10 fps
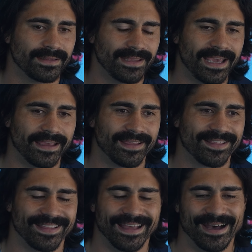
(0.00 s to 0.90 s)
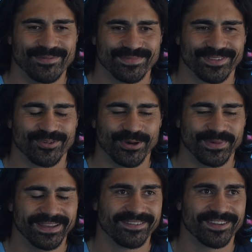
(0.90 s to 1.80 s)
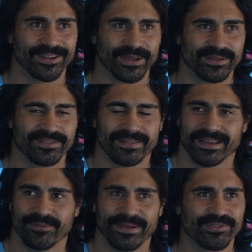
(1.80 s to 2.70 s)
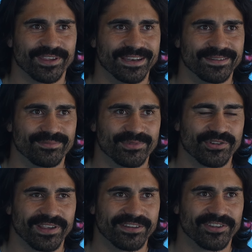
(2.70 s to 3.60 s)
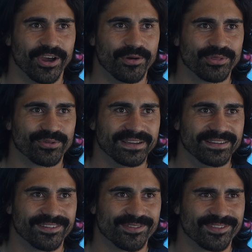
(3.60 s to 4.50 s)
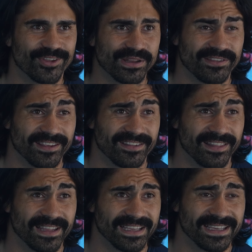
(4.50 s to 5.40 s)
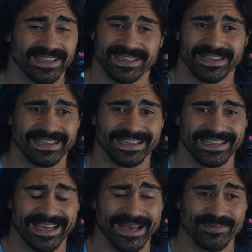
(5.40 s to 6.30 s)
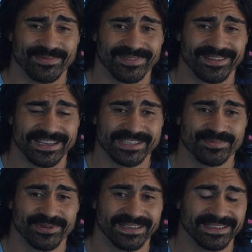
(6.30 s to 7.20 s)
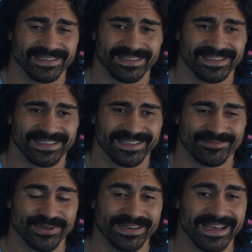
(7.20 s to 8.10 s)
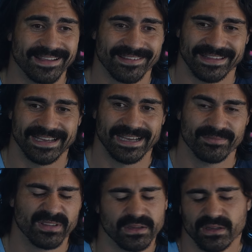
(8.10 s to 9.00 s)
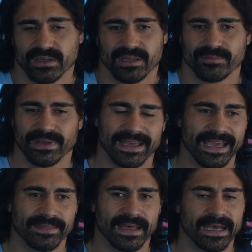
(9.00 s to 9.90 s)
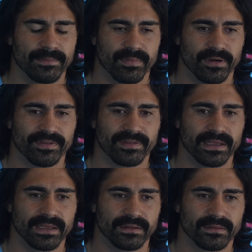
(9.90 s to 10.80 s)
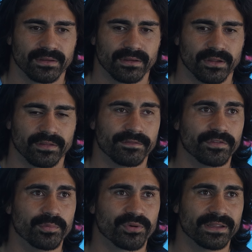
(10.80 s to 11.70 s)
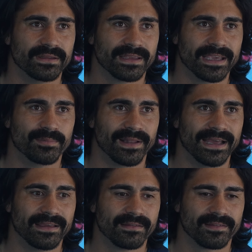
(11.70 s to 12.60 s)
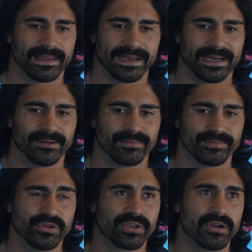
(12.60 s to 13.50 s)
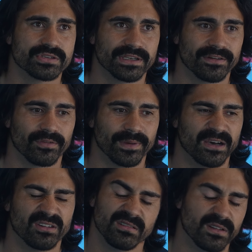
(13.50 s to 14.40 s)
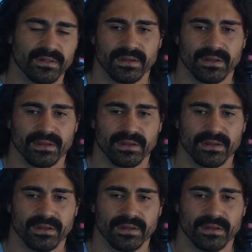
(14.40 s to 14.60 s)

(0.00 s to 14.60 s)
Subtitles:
Yeah, it's quite weird, isn't it? Like we haven't seen Crusaders go 0-3 since 96, I think. It's actually pretty nuts. But hey, they obviously lost a few pretty key players. New coach in there as well.